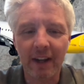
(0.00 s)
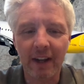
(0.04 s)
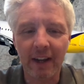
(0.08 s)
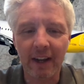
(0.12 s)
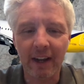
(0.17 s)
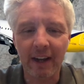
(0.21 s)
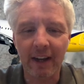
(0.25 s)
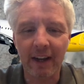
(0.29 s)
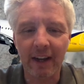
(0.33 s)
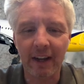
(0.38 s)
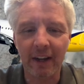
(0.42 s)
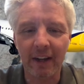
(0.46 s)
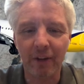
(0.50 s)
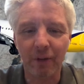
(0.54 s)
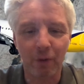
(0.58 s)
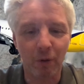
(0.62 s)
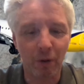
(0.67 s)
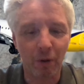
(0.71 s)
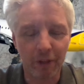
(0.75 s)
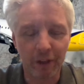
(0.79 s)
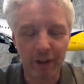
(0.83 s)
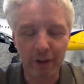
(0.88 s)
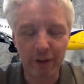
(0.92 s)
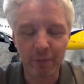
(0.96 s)
and all
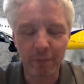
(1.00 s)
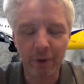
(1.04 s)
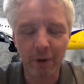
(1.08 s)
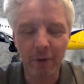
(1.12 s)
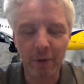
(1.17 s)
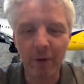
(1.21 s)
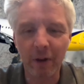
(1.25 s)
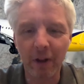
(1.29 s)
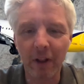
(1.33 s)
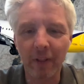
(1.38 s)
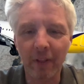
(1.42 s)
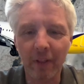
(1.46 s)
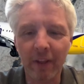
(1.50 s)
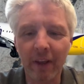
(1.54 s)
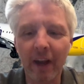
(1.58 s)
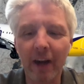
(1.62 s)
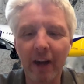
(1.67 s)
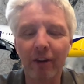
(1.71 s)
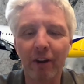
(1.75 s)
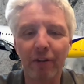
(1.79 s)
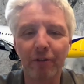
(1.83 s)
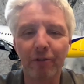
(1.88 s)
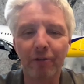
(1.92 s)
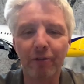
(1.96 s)
things being well, the
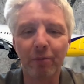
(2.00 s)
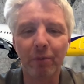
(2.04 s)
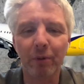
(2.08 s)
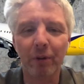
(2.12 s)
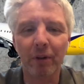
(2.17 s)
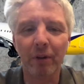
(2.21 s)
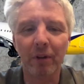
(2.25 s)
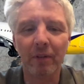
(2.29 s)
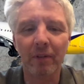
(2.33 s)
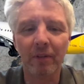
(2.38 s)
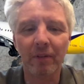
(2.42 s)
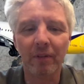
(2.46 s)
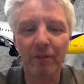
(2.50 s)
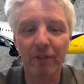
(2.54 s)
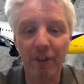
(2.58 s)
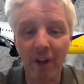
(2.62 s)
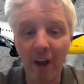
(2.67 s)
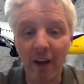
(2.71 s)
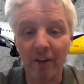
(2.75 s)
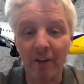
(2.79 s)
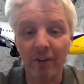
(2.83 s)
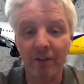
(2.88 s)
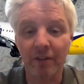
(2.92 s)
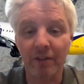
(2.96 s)
aircraft will
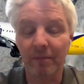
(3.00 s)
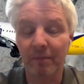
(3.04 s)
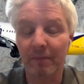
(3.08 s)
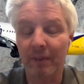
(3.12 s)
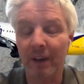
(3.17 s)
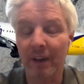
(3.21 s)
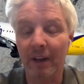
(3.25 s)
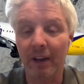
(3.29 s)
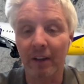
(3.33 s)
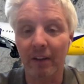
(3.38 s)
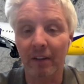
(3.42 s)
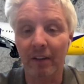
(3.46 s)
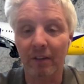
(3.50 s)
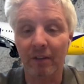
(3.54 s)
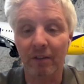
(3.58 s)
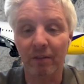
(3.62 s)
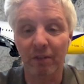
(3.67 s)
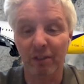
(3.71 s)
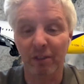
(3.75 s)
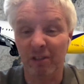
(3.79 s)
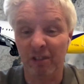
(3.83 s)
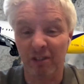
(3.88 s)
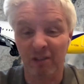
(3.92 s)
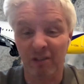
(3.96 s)
start, and
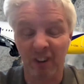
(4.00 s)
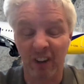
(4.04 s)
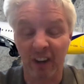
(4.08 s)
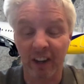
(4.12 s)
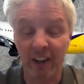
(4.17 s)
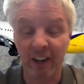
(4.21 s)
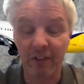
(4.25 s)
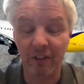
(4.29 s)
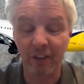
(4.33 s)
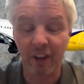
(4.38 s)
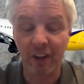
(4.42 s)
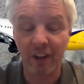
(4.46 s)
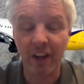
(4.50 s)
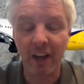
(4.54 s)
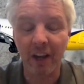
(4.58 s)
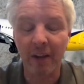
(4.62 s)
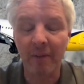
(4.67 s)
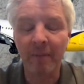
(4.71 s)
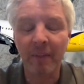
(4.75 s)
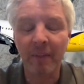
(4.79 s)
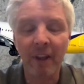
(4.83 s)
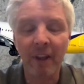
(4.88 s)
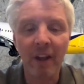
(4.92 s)
you just release the key.